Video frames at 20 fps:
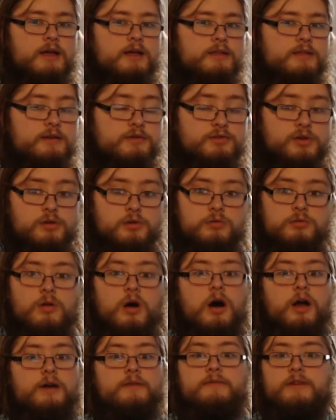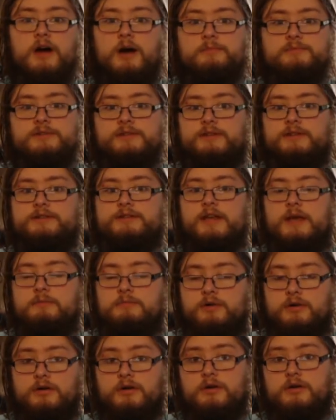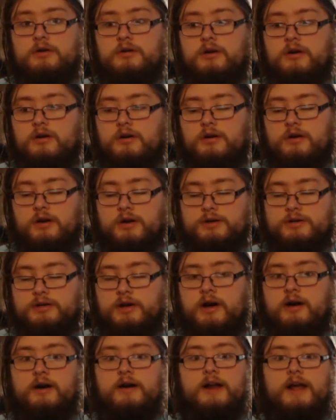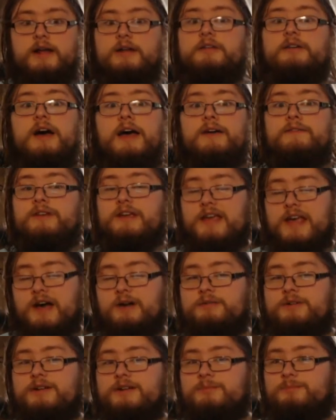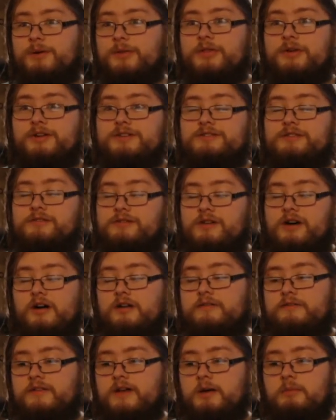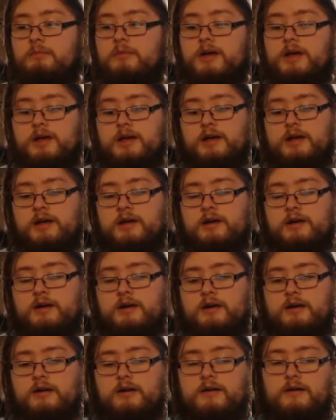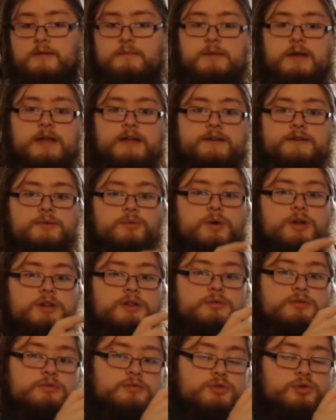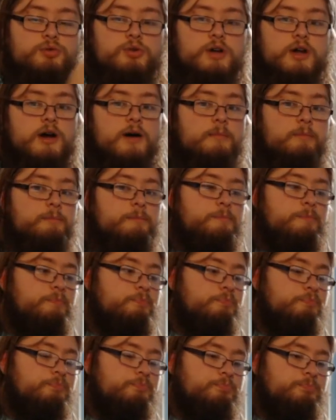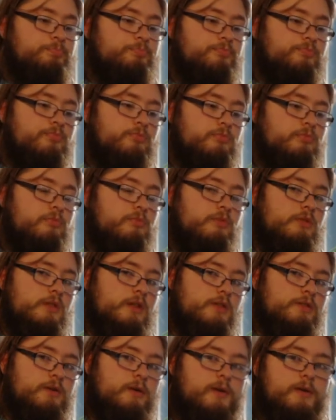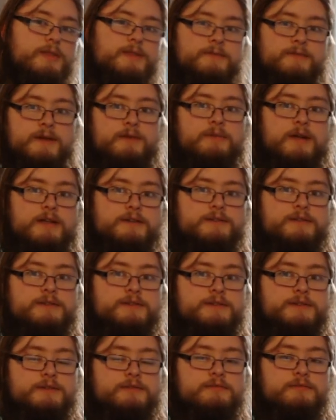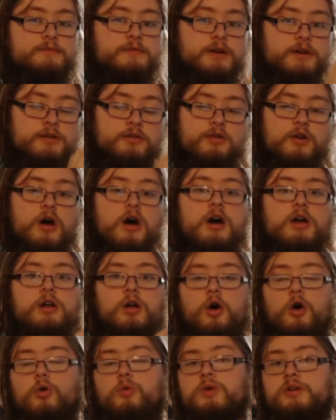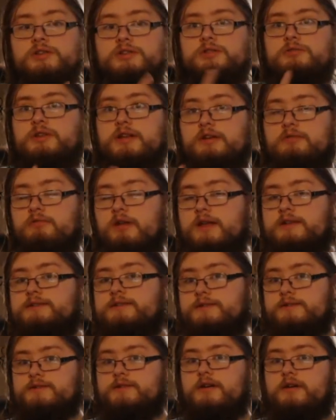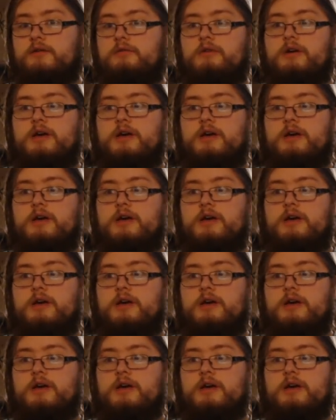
There's a lot of cups in this game. There are a ton. I haven't counted, but there's a lot of them. And when you do a cup, there are 3 races. They're not always unique races, though.